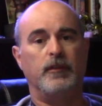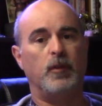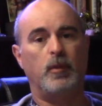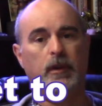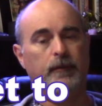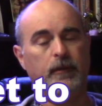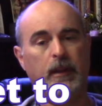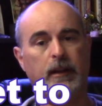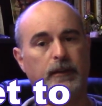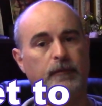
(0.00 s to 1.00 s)
So whatever
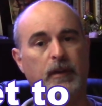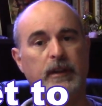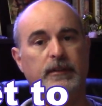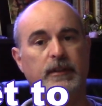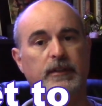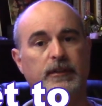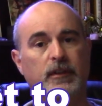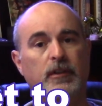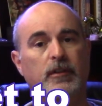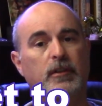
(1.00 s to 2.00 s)
that device
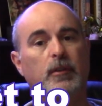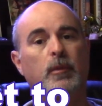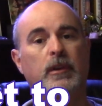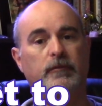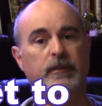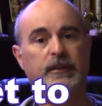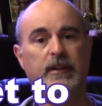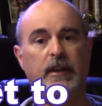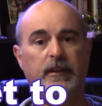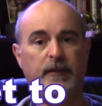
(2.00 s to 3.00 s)
is, you're going to want to
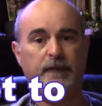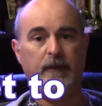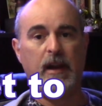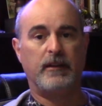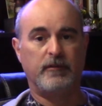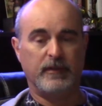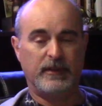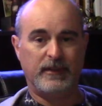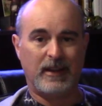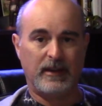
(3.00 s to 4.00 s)
reset it to factory
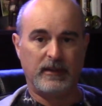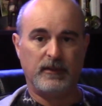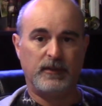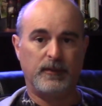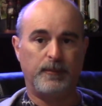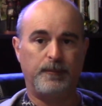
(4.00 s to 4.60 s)
settings.